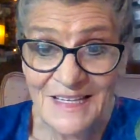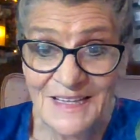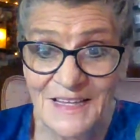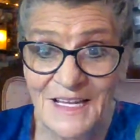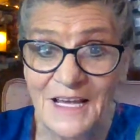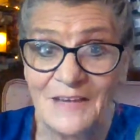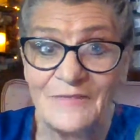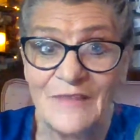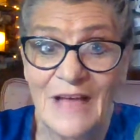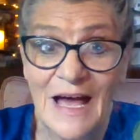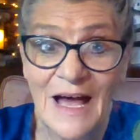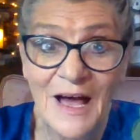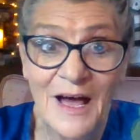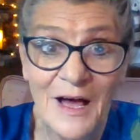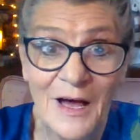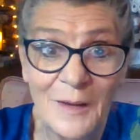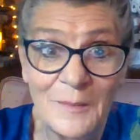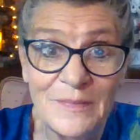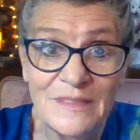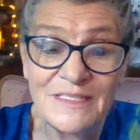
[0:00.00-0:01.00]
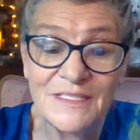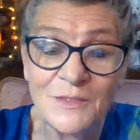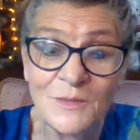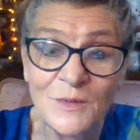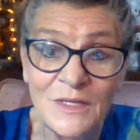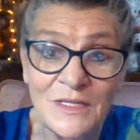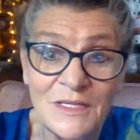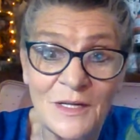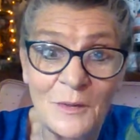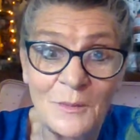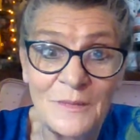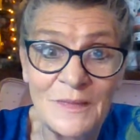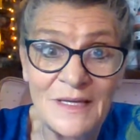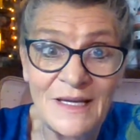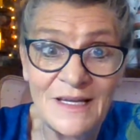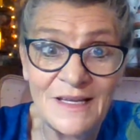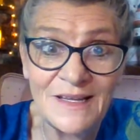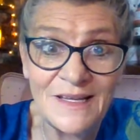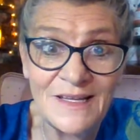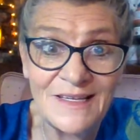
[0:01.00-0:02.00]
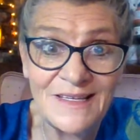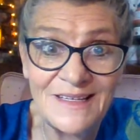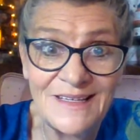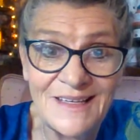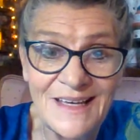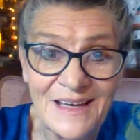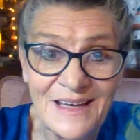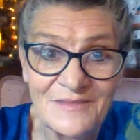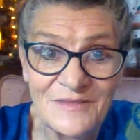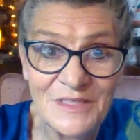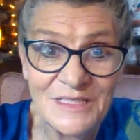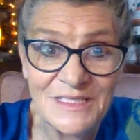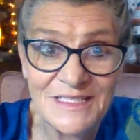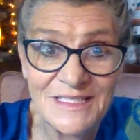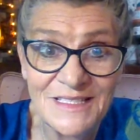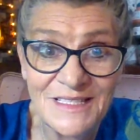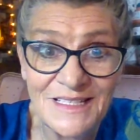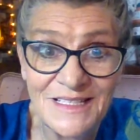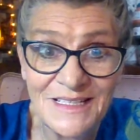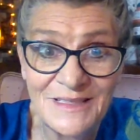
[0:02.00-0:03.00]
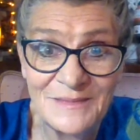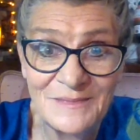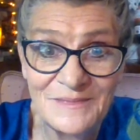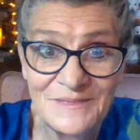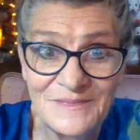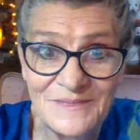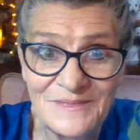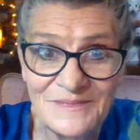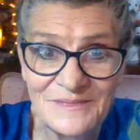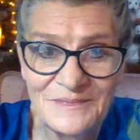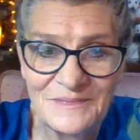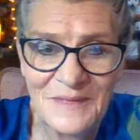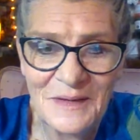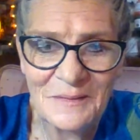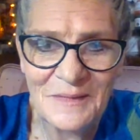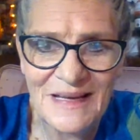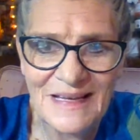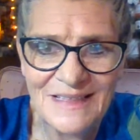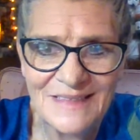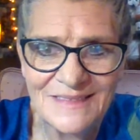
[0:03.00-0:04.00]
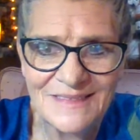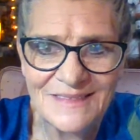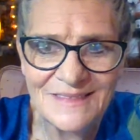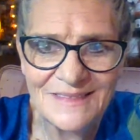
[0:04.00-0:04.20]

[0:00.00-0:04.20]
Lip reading: Love y'all. Be sweet. Don't be ugly. Have a good sleep. Bye-bye.